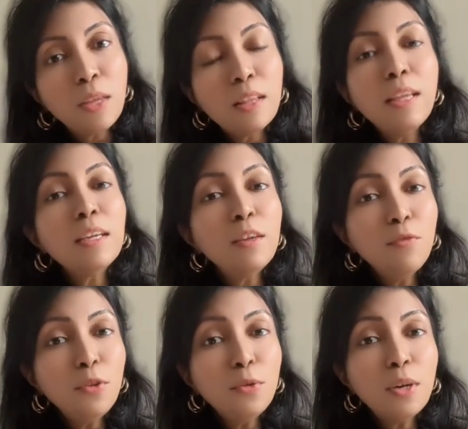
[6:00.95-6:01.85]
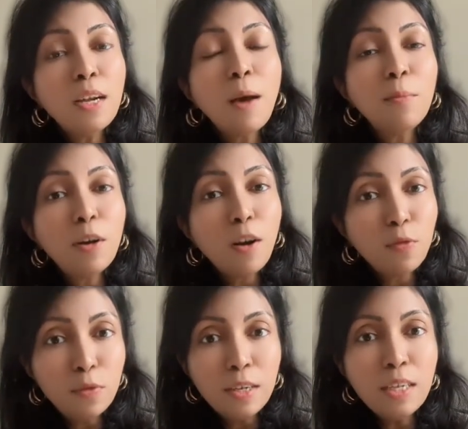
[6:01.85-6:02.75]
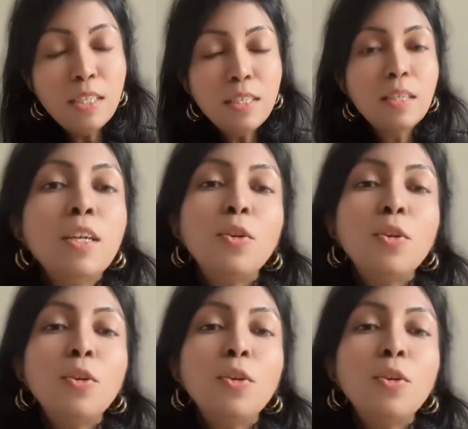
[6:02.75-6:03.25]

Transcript: They give you a number of words.